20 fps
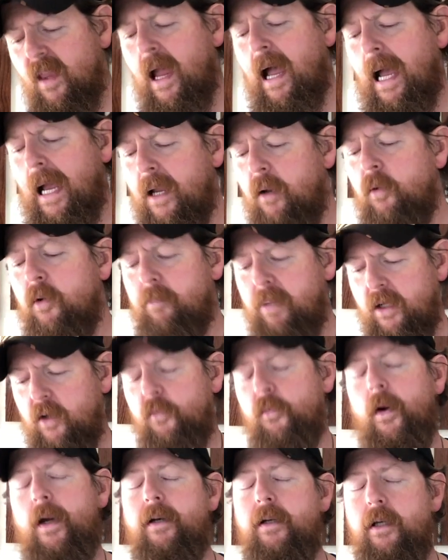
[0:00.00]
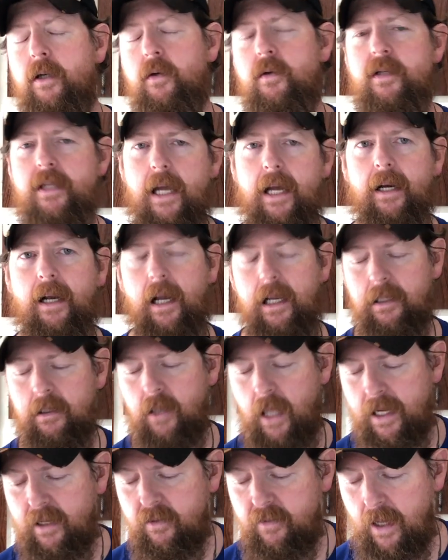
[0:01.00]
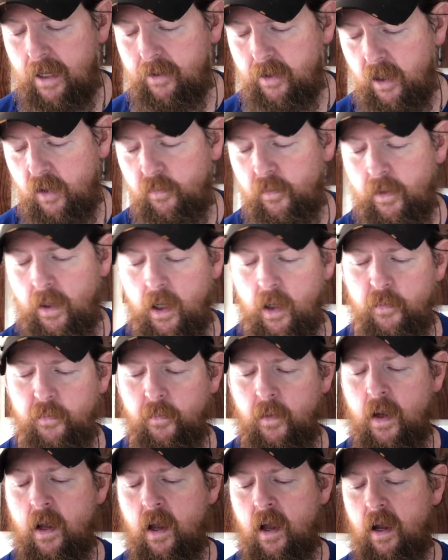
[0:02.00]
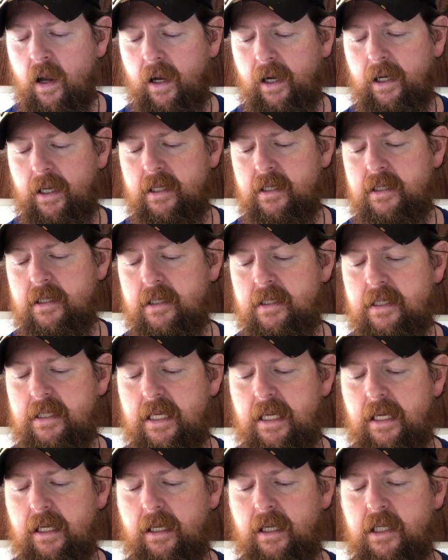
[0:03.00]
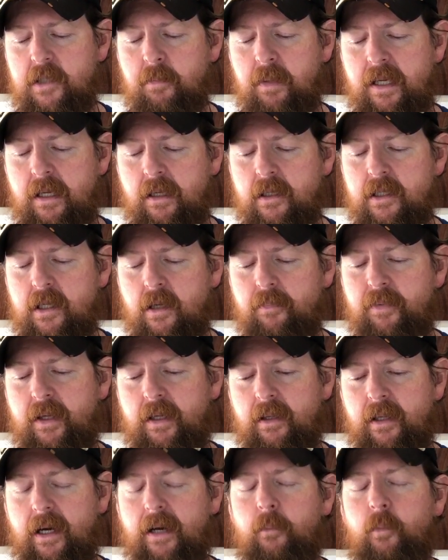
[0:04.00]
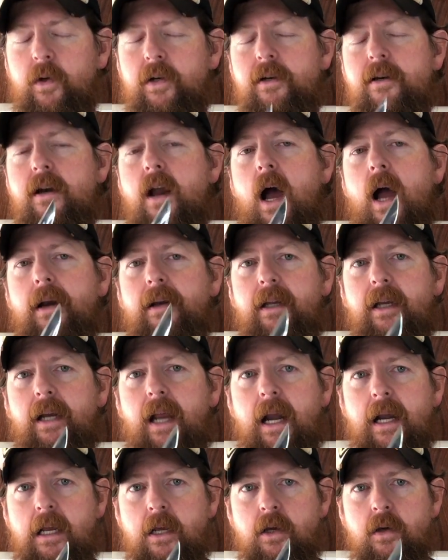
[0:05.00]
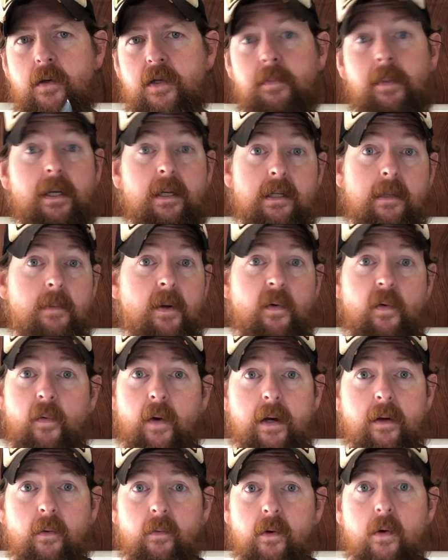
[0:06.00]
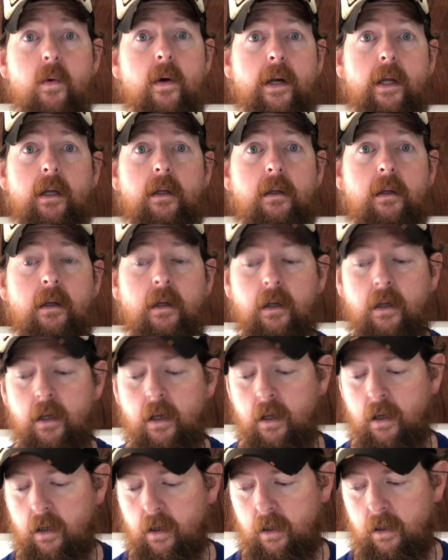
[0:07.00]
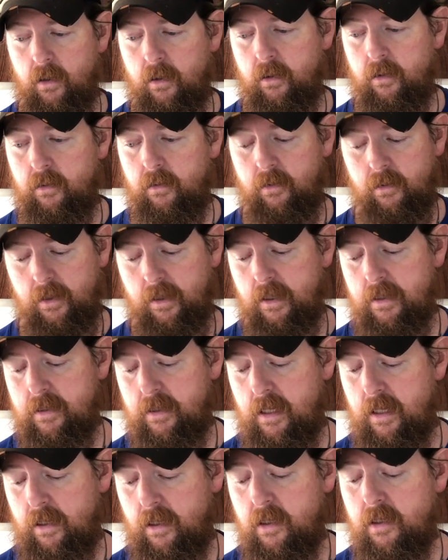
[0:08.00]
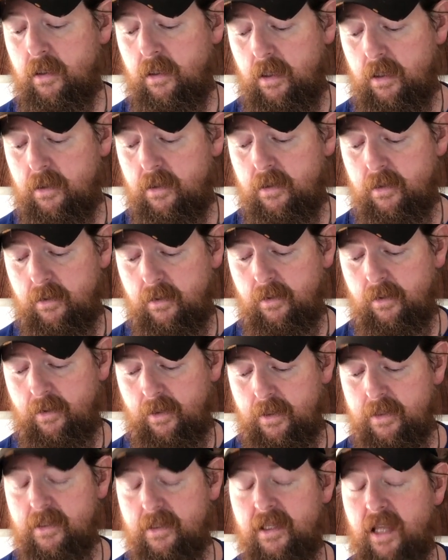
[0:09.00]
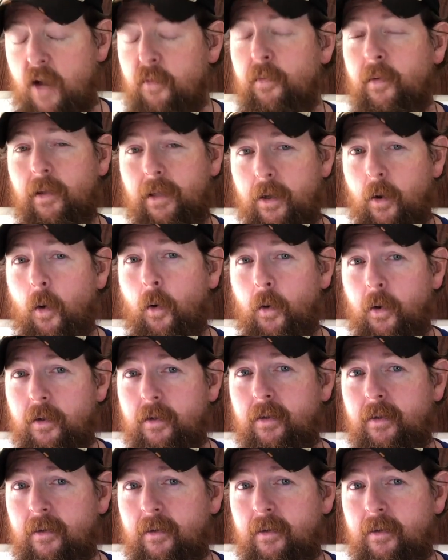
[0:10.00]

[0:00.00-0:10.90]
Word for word: I would be afraid to use that. I like that knife enough, and I see it as being something that would not get any use because I'm afraid to ruin it. Uh, like I said, it's, it's, it's definitely art.